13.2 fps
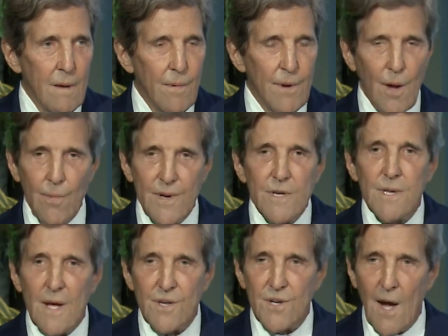but
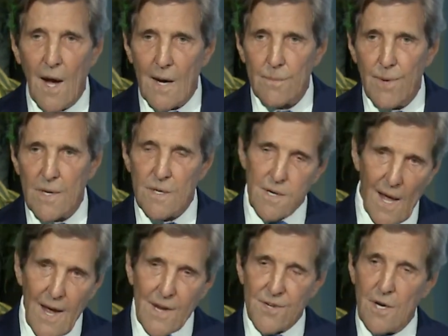nobody's that shocked because
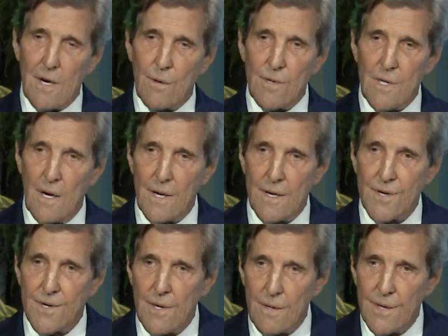last year was the
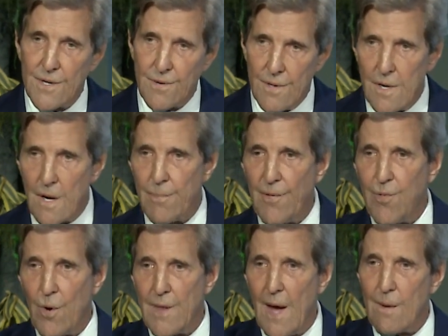hottest year in history. The year
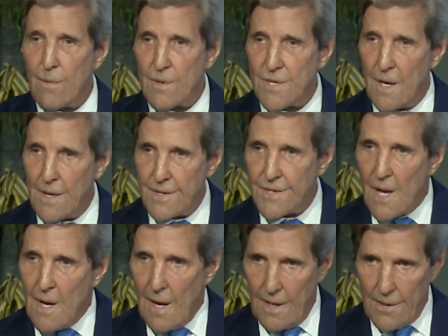before that was the hottest,
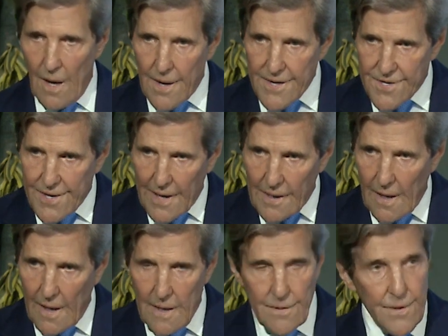and the hottest
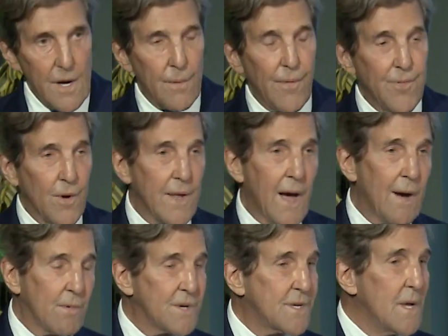decade. And the year before
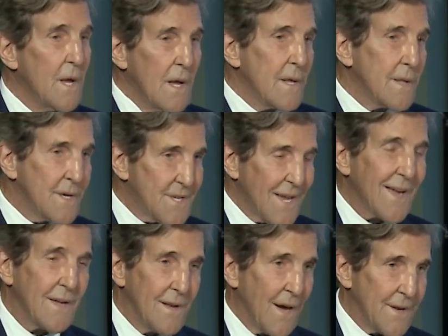that was the
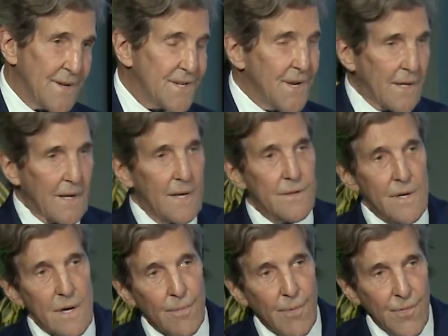second hottest decade. And
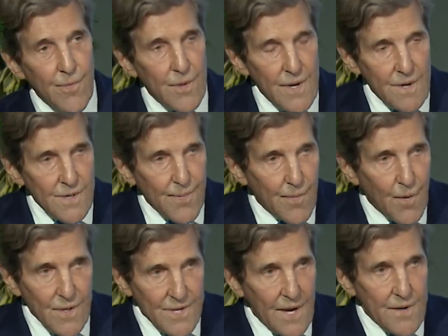the year before, the years
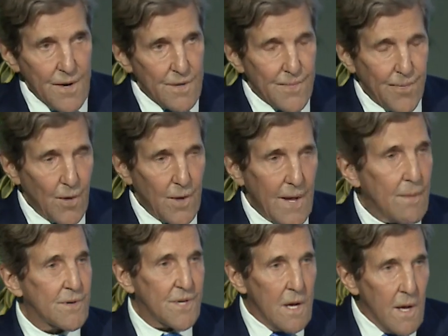before, 10 years before
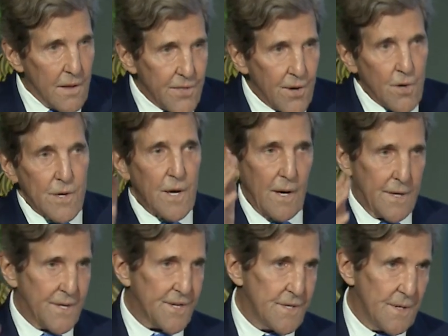was the third
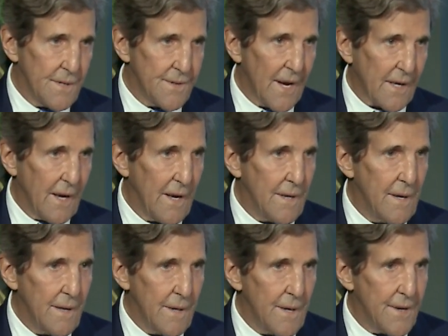hottest
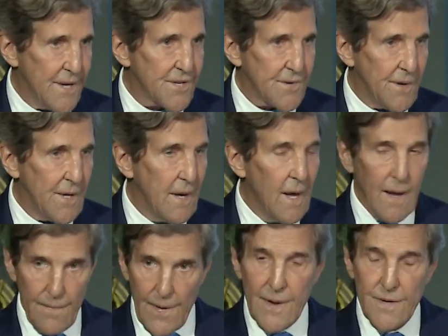decade in history.
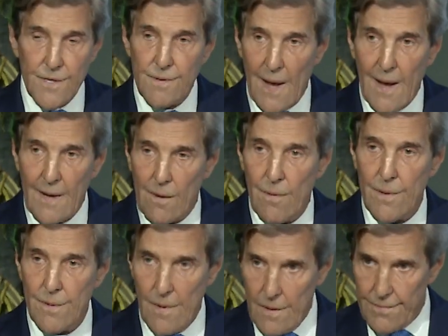And that is
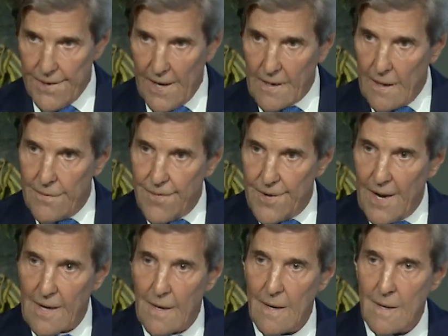accurate decade for
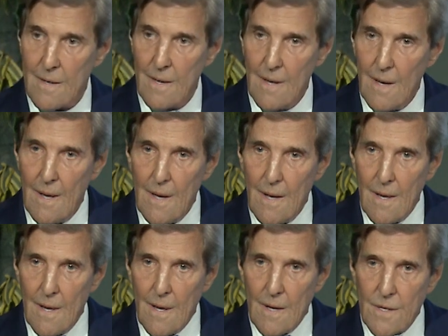decade.
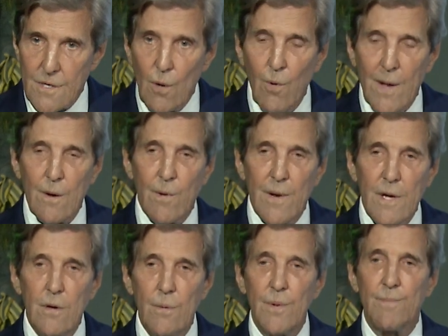So, when are we
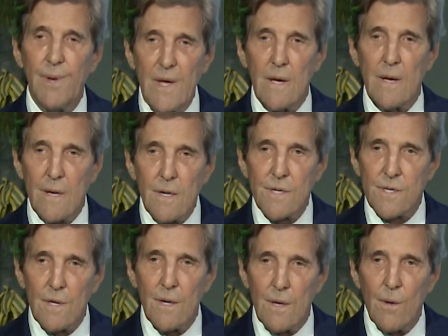human
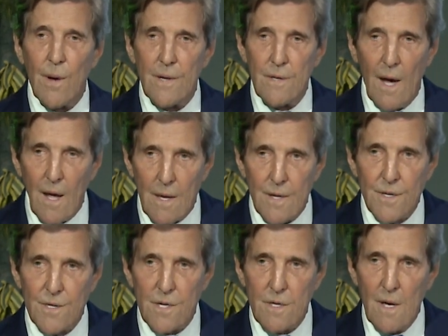beings going to
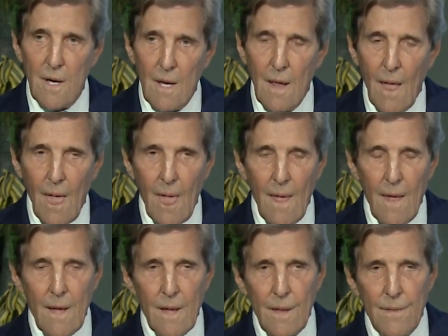acknowledge
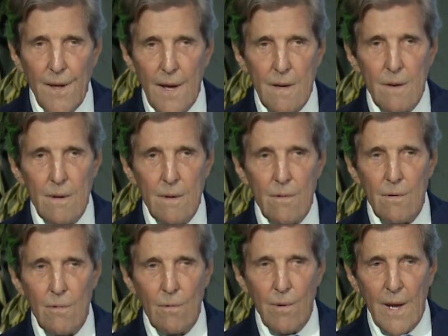that
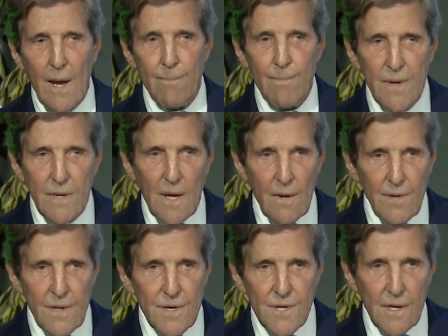we have been
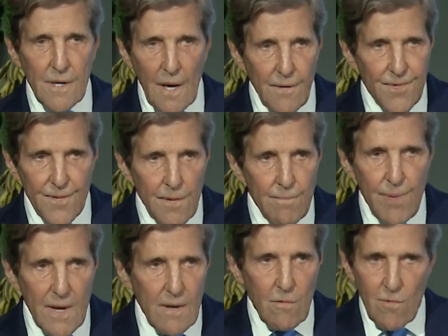given this gift of
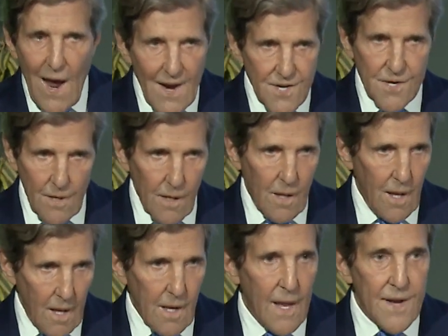being
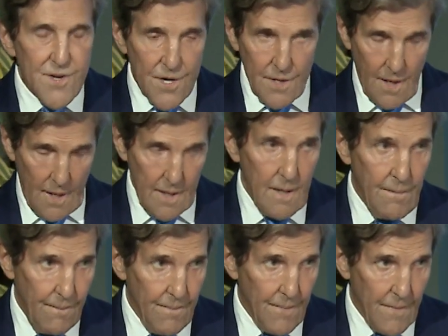rational, allegedly,